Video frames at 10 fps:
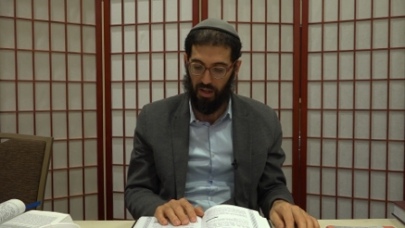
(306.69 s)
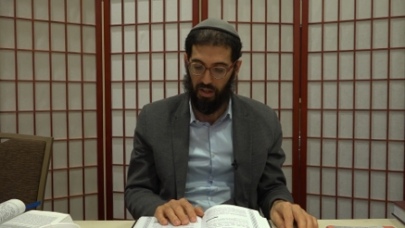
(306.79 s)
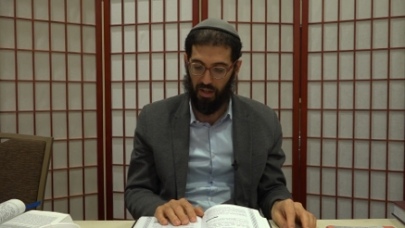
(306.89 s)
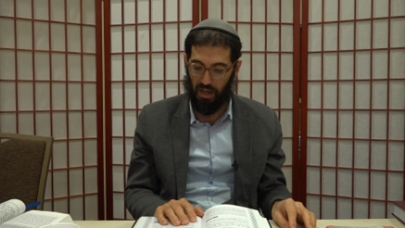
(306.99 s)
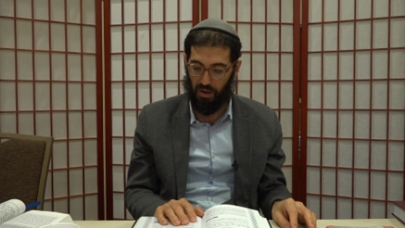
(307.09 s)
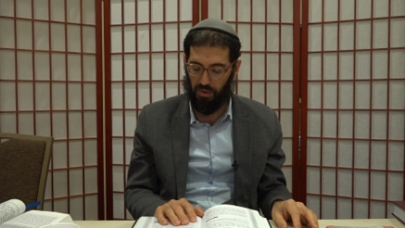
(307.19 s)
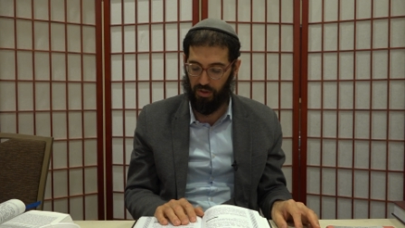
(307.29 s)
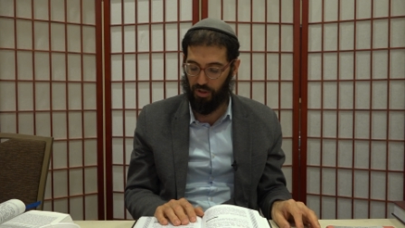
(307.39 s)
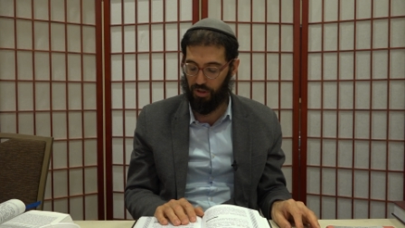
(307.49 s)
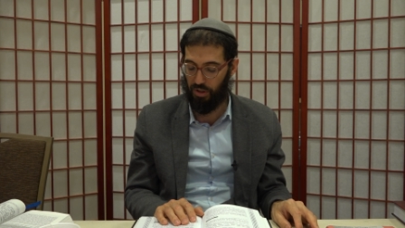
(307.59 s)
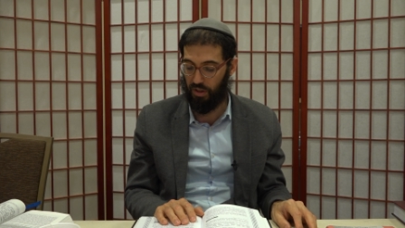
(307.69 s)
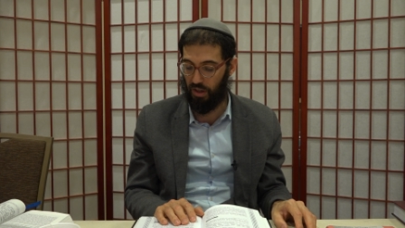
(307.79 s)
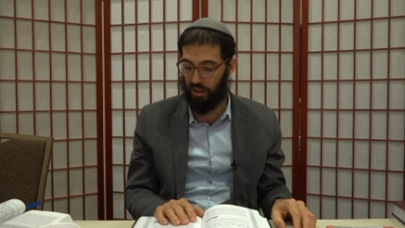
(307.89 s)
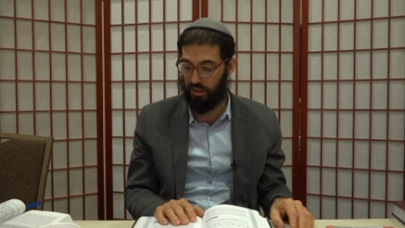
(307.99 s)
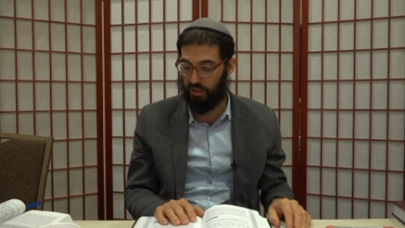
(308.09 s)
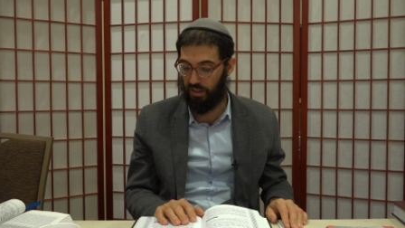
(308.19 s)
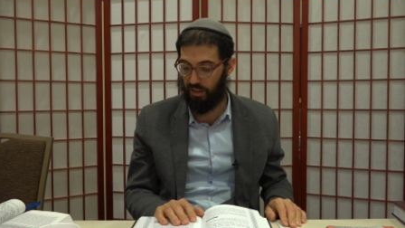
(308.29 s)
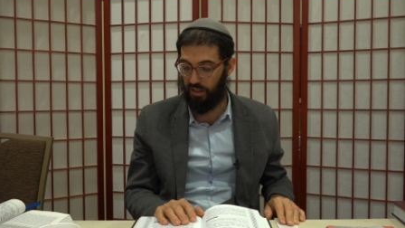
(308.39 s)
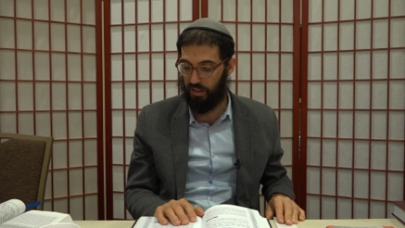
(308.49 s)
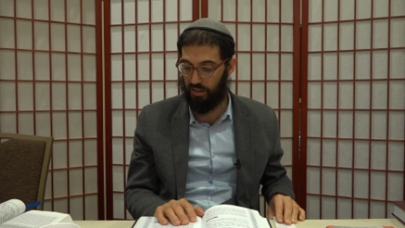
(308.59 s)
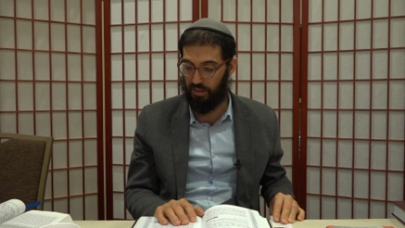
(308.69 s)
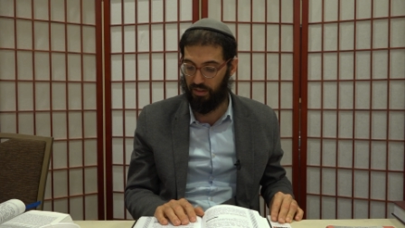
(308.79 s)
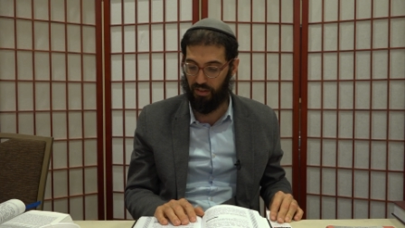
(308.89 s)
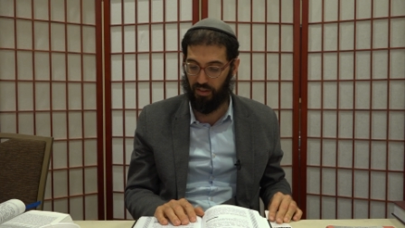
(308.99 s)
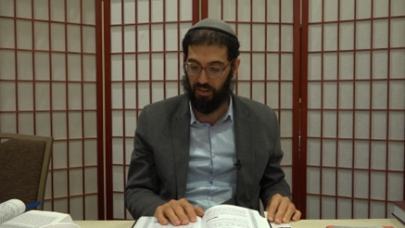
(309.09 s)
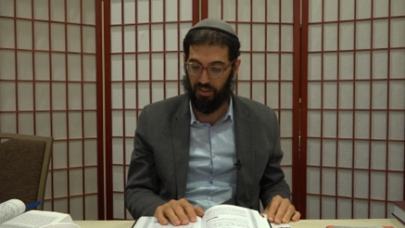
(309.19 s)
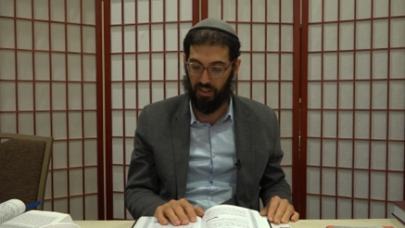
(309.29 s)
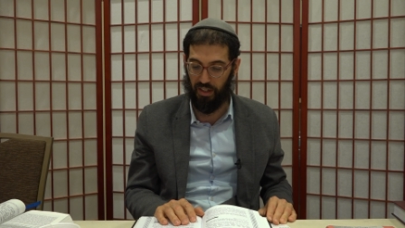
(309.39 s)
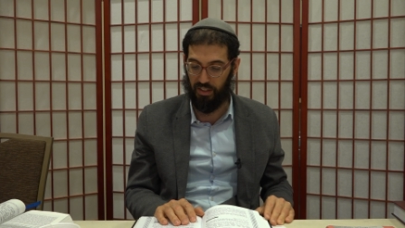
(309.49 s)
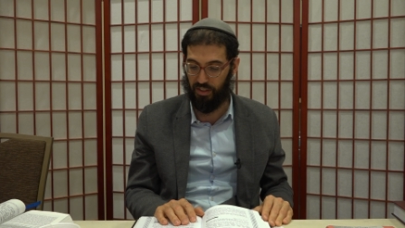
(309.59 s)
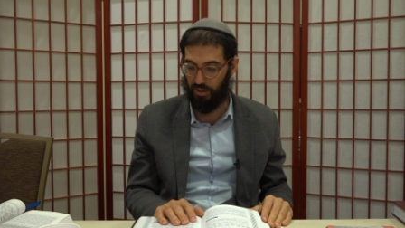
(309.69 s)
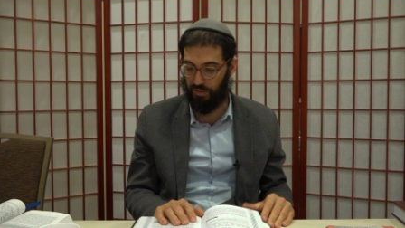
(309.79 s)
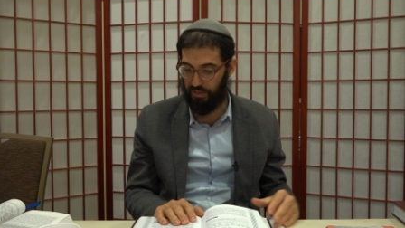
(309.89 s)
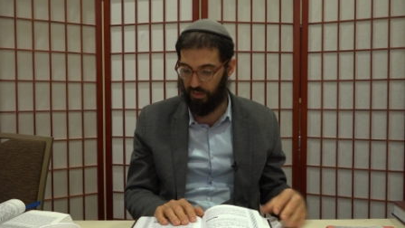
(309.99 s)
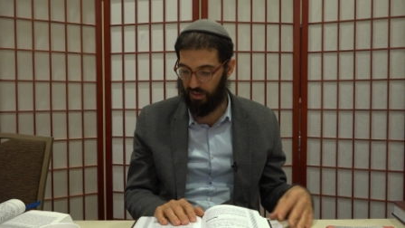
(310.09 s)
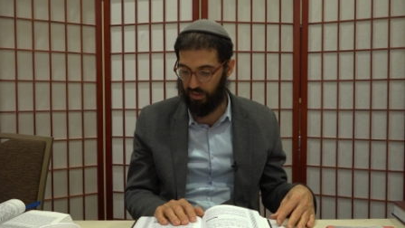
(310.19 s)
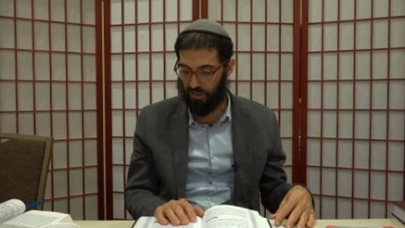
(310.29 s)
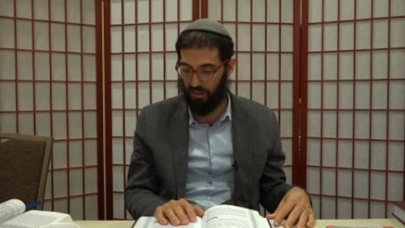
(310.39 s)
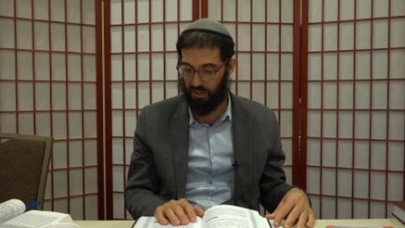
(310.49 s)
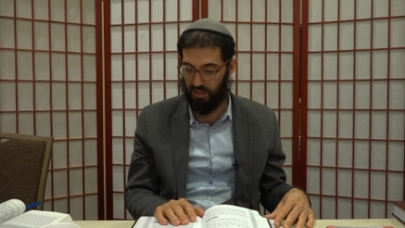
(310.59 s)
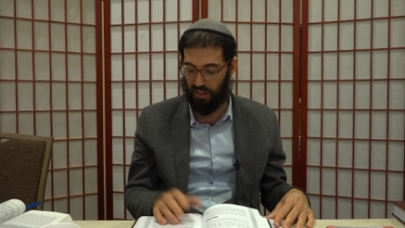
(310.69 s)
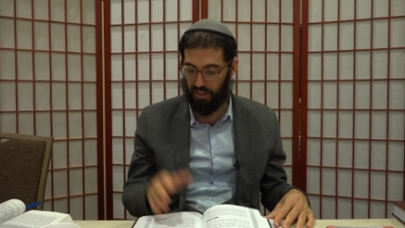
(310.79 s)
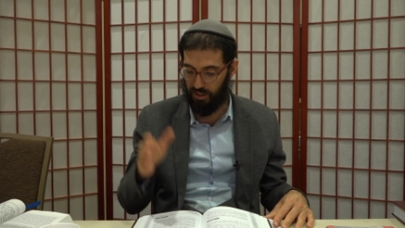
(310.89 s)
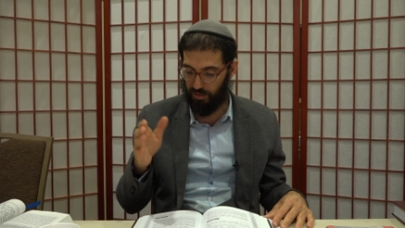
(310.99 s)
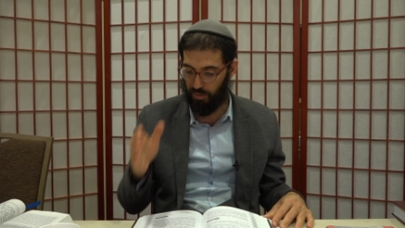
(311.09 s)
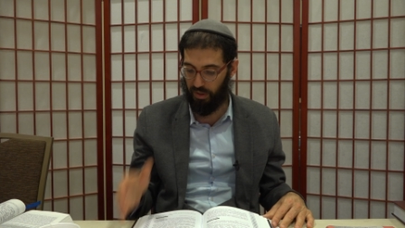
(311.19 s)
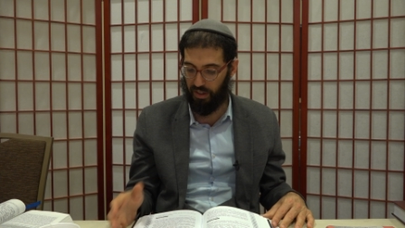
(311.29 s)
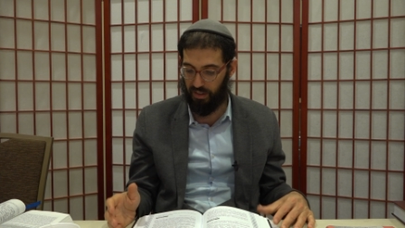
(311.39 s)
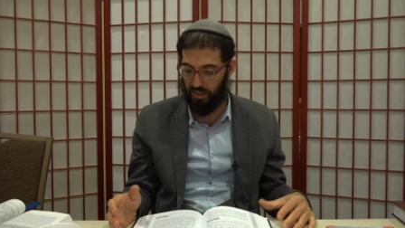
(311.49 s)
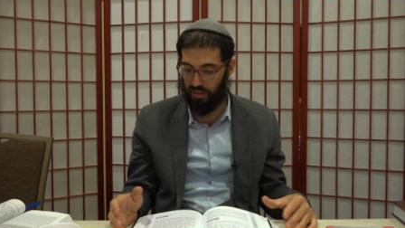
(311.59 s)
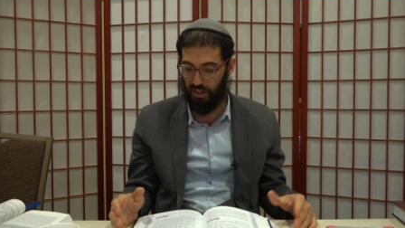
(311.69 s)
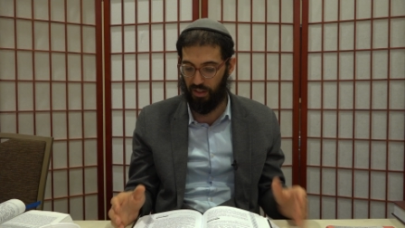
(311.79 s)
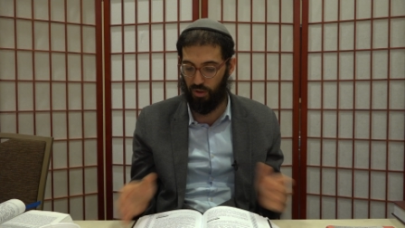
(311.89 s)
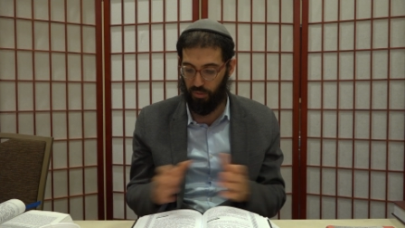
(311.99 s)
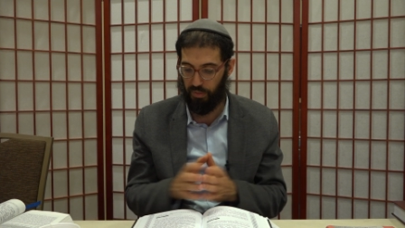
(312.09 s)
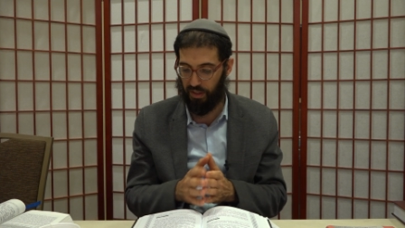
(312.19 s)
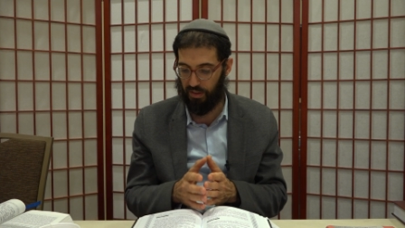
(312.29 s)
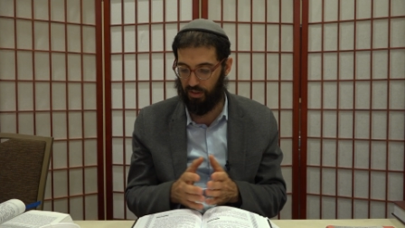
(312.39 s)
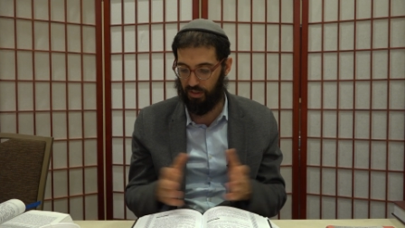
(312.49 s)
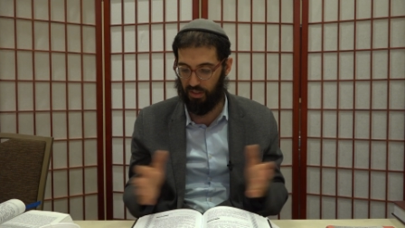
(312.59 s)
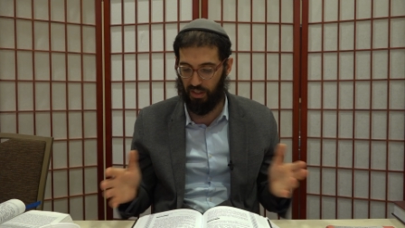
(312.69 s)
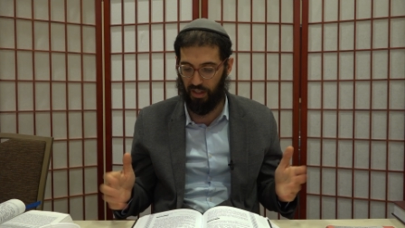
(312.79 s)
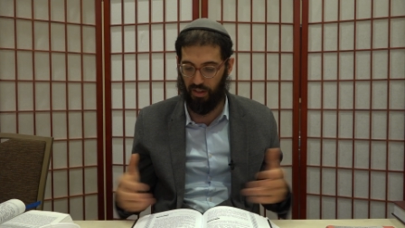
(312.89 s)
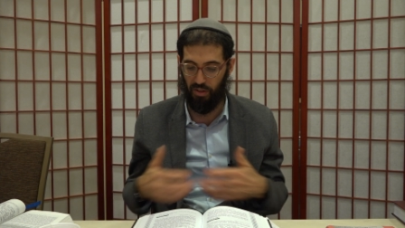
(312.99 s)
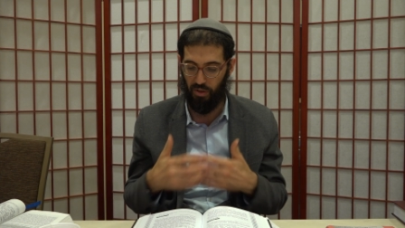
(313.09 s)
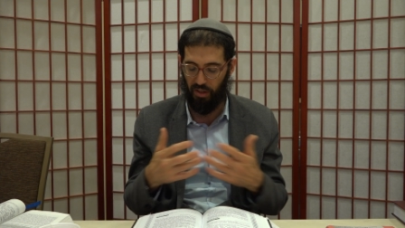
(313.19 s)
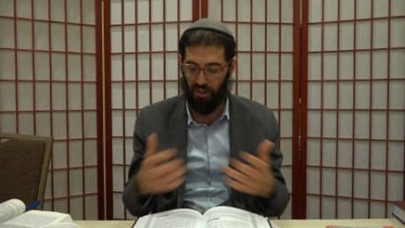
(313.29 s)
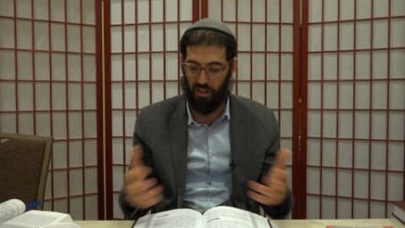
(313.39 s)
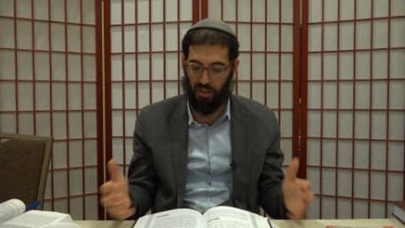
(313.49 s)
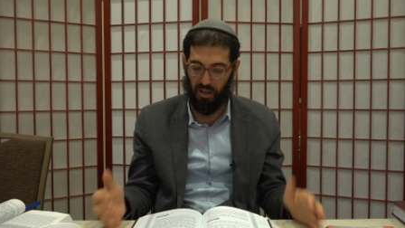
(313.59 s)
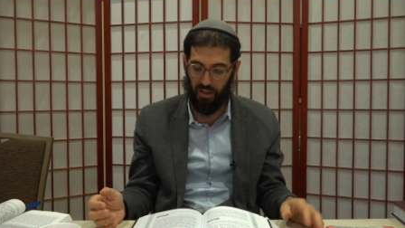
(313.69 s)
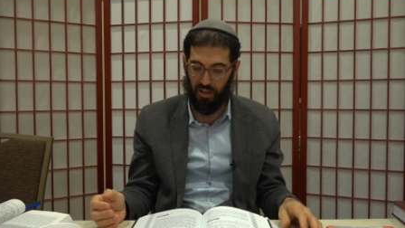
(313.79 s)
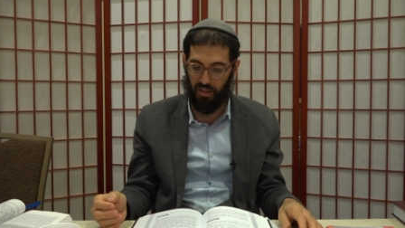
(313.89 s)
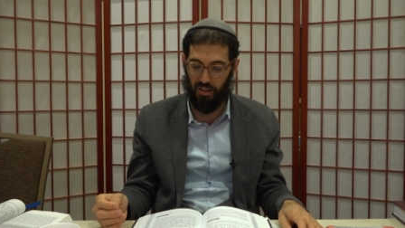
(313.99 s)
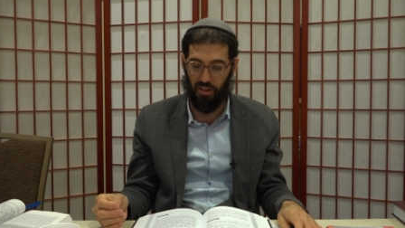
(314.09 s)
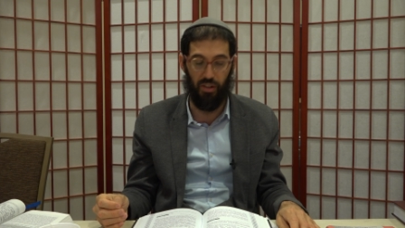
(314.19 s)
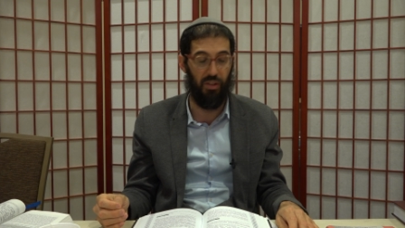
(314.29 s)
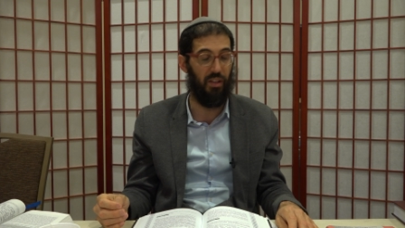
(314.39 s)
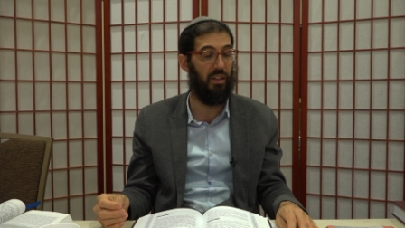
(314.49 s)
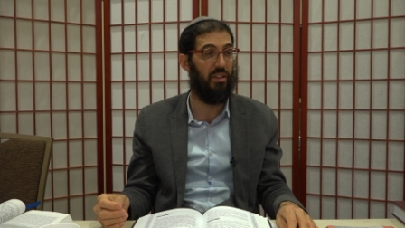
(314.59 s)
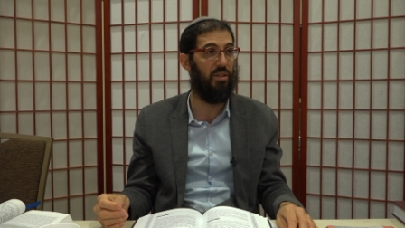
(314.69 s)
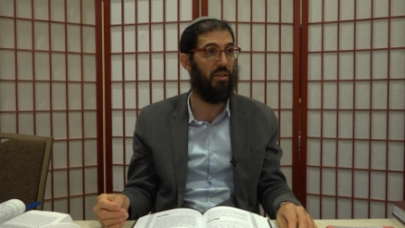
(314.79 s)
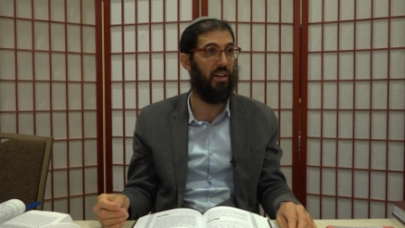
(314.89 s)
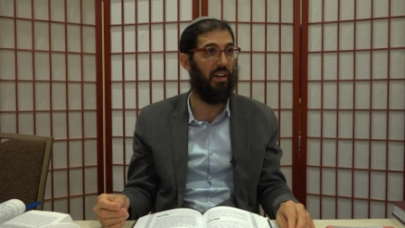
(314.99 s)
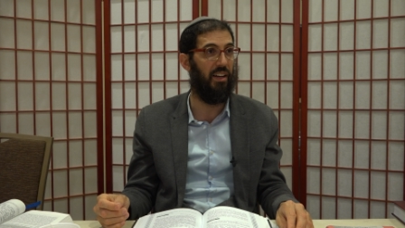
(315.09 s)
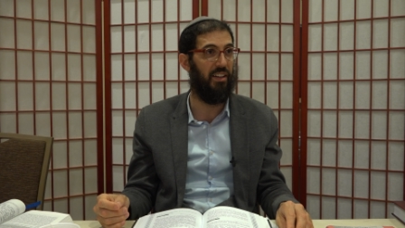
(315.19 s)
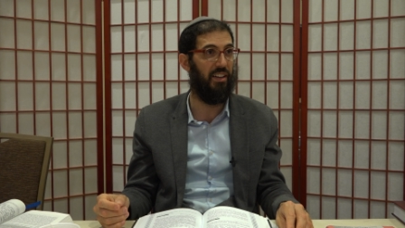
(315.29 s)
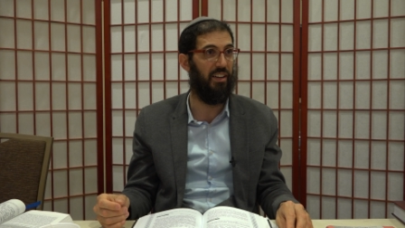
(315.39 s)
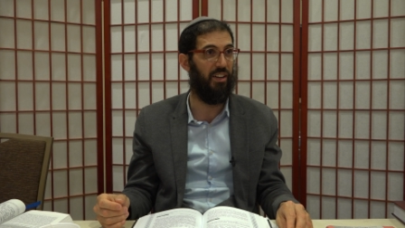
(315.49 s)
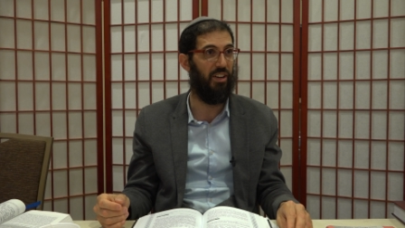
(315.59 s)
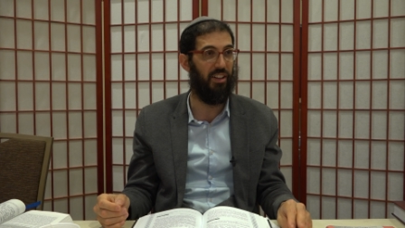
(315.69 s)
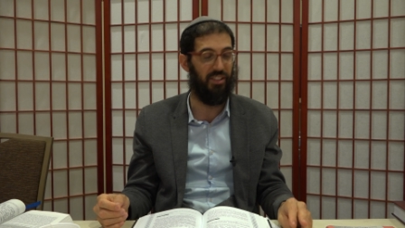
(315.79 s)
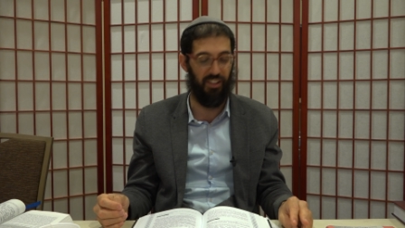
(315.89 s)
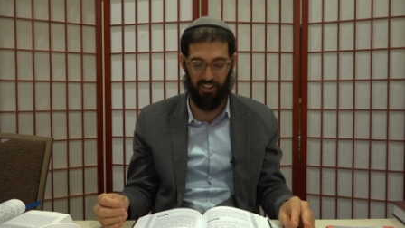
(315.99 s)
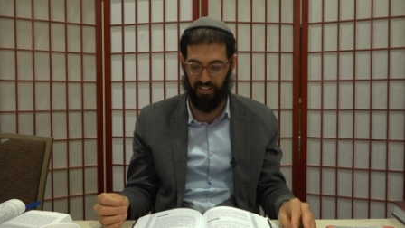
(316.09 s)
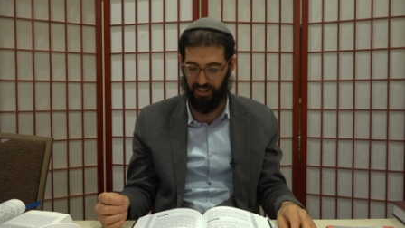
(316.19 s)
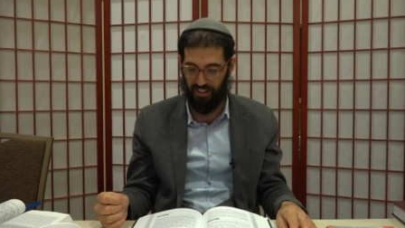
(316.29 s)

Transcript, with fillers: Now, you should cut... Uh, a slice of uh, a slice of bread, not too big, because it then look like uh, it's looking like a gluttony.